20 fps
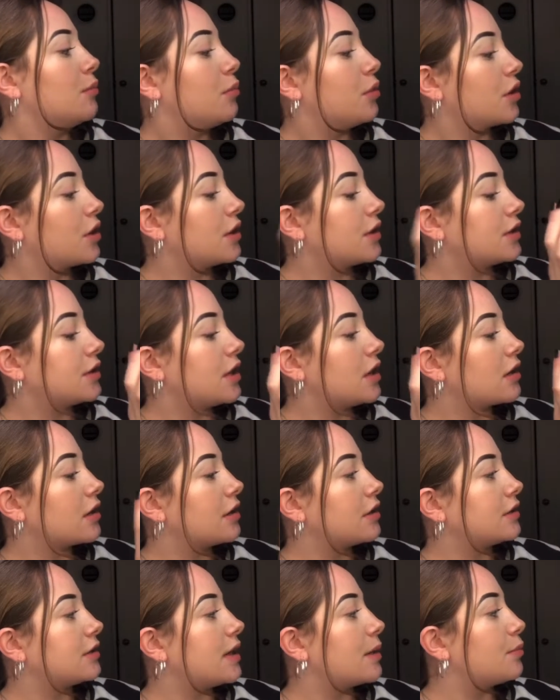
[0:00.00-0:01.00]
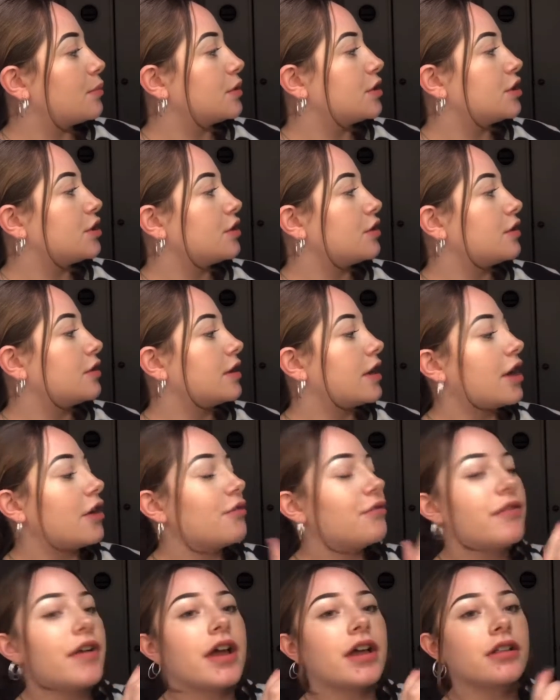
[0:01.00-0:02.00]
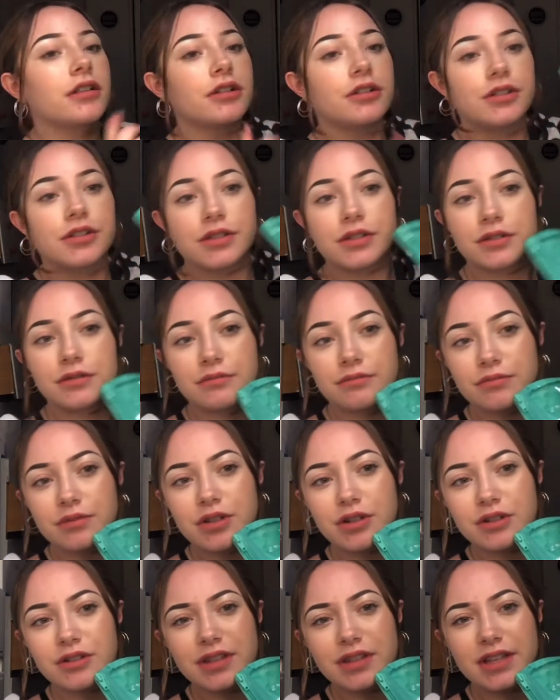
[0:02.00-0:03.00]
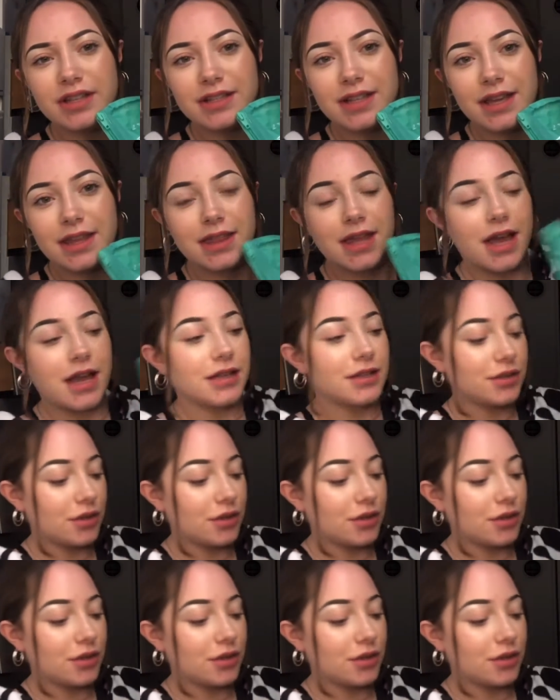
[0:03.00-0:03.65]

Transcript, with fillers: booger sucker, temperature, nail filers, certain things like that.